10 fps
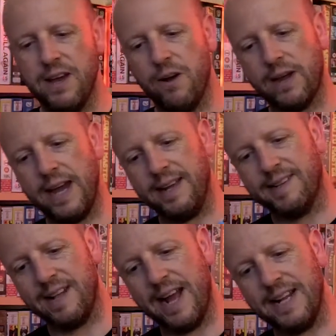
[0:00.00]
Okay,
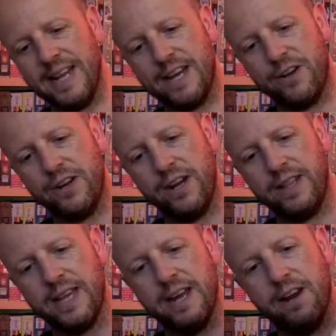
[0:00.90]
sliding that on
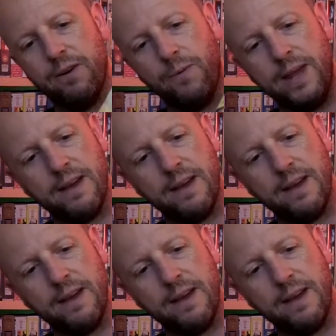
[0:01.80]
out there, we